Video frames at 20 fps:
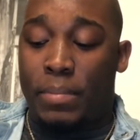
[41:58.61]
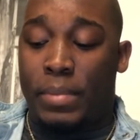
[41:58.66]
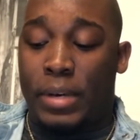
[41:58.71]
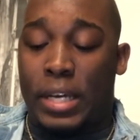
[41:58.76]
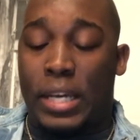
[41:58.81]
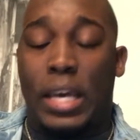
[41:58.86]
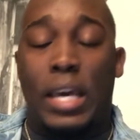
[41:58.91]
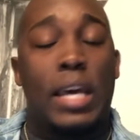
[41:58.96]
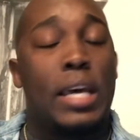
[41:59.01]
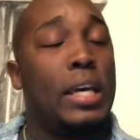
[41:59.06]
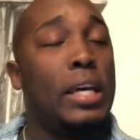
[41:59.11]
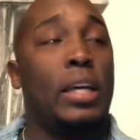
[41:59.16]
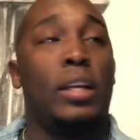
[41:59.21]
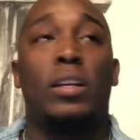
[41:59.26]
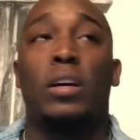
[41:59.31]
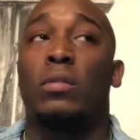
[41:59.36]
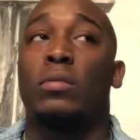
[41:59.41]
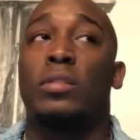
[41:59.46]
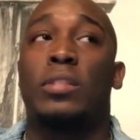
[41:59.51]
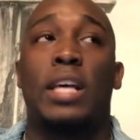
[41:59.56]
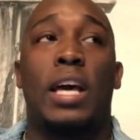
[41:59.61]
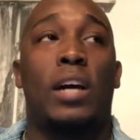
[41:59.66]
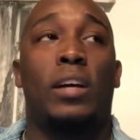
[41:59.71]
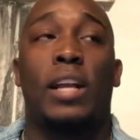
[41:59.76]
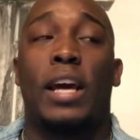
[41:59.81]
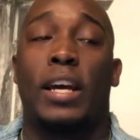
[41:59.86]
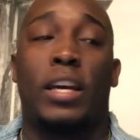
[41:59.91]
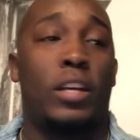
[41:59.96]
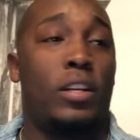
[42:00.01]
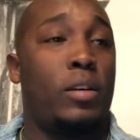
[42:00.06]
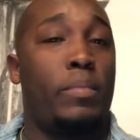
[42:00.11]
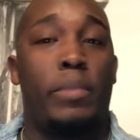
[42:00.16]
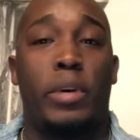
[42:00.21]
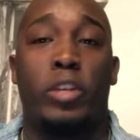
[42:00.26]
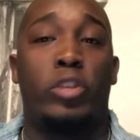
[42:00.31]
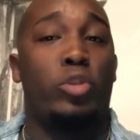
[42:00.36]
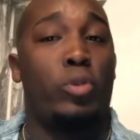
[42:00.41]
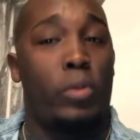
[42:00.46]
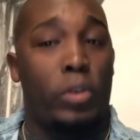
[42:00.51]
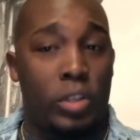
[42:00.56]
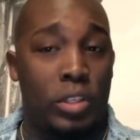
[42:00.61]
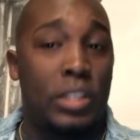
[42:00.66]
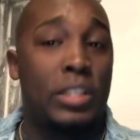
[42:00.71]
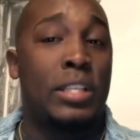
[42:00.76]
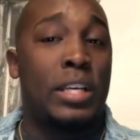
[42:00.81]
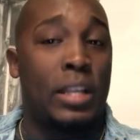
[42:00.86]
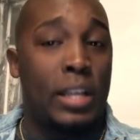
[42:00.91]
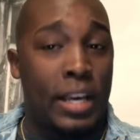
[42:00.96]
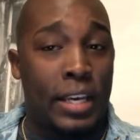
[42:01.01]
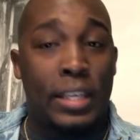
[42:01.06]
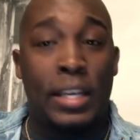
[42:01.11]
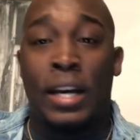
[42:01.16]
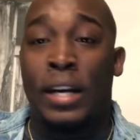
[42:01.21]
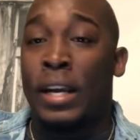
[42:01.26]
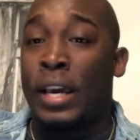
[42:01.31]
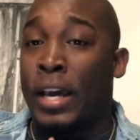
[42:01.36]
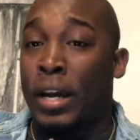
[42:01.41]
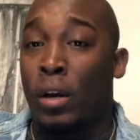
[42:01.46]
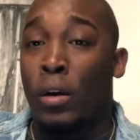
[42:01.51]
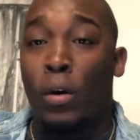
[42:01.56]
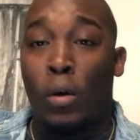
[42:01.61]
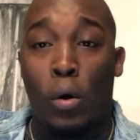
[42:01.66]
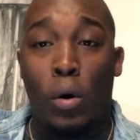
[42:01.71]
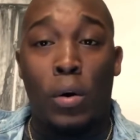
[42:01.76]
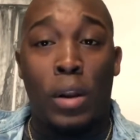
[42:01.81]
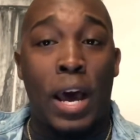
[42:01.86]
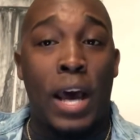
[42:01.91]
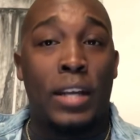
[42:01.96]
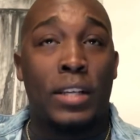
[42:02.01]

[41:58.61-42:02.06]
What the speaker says: But it don't sound like it to me, George. It sound like y'all done had a whole lot of